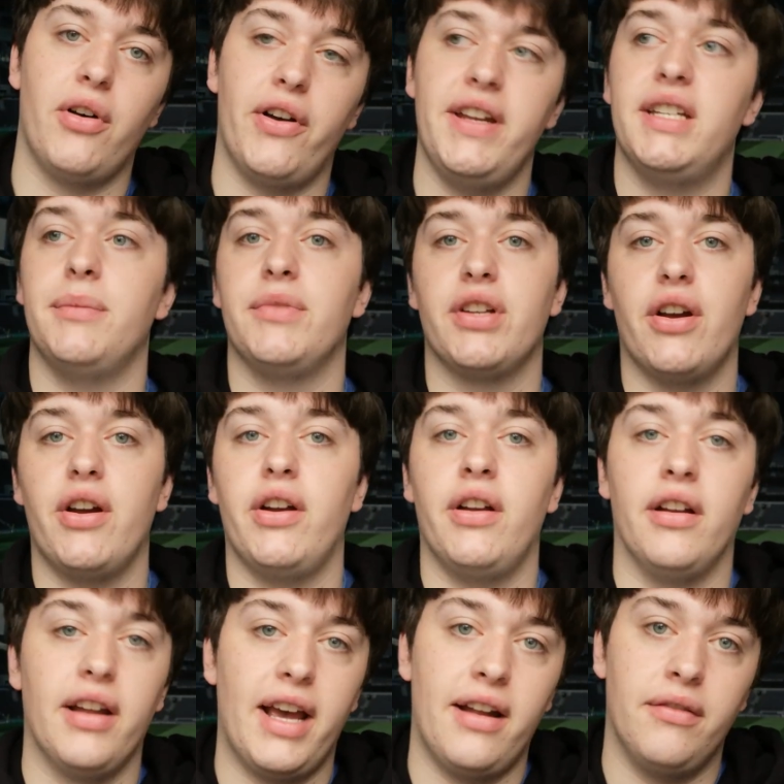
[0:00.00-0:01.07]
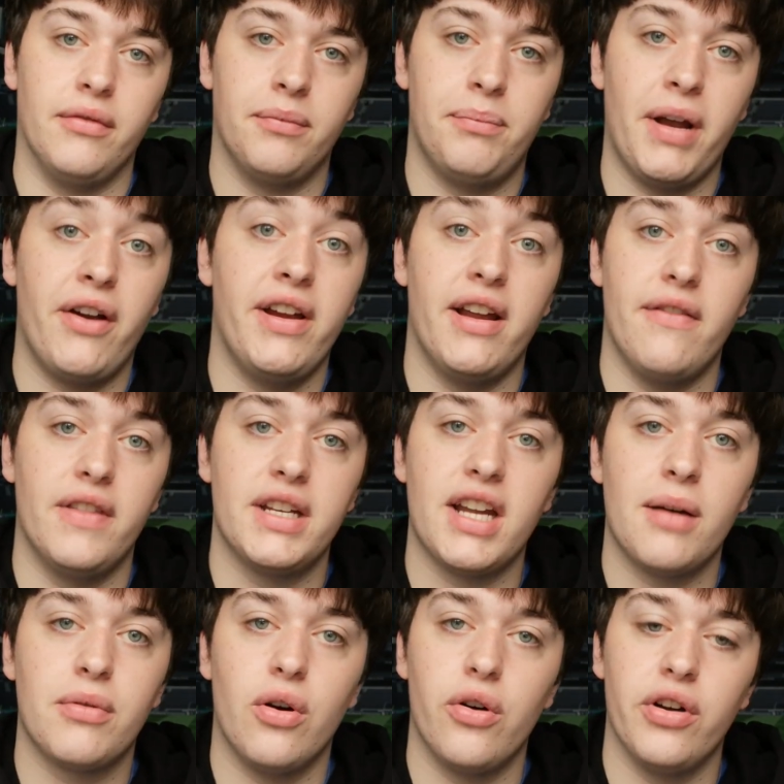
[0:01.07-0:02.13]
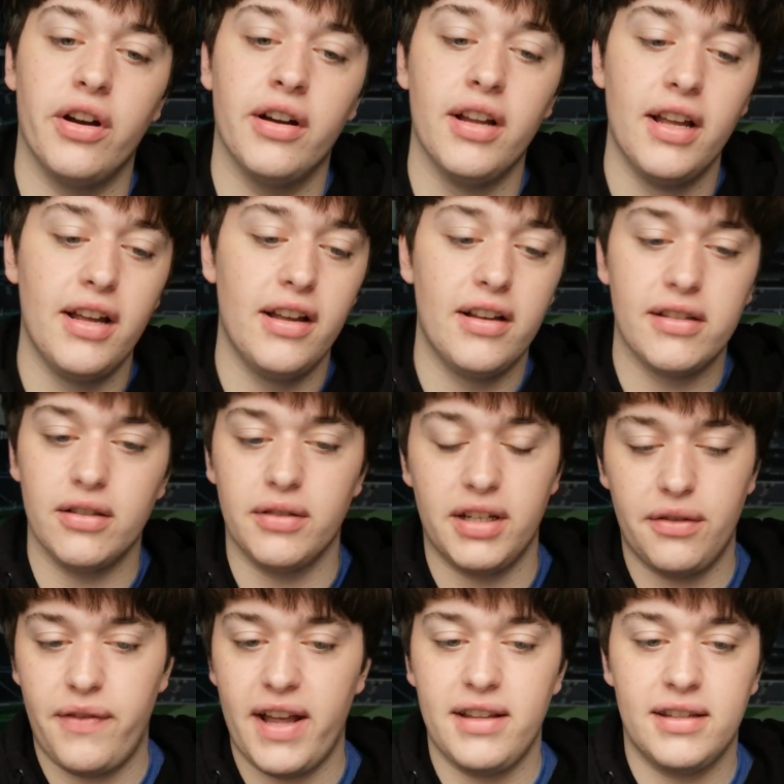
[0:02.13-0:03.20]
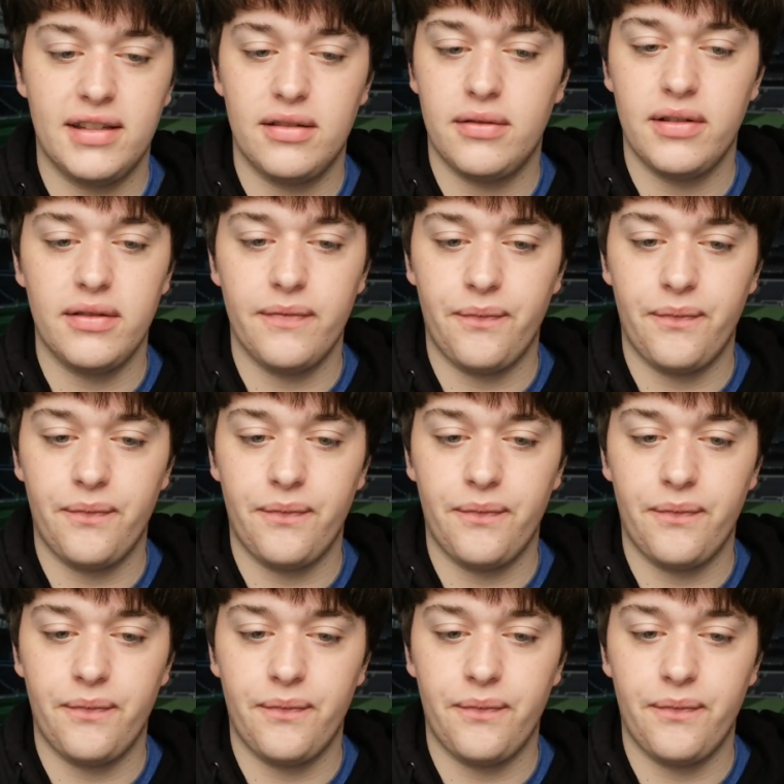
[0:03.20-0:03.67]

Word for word: behind him, turn and bury it in the top corner. So the defence